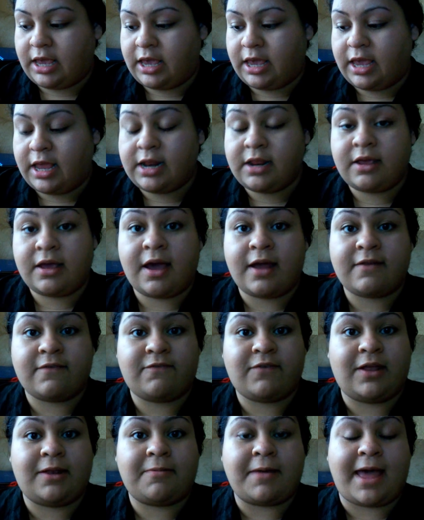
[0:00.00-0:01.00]
any kind of
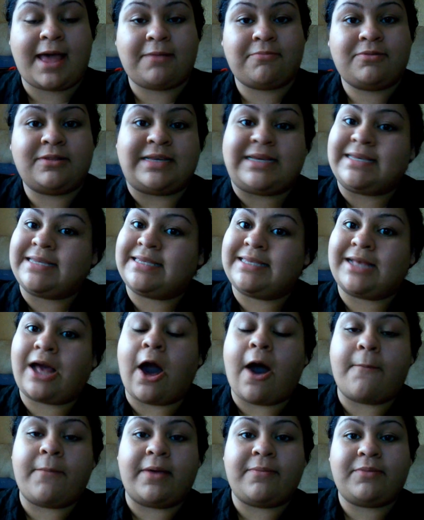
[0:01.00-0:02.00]
feedback, please
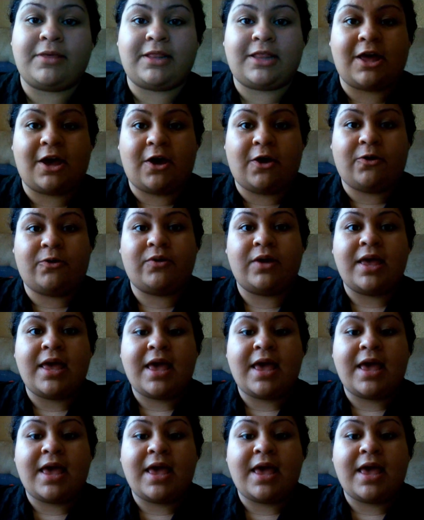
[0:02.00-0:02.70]
comment below.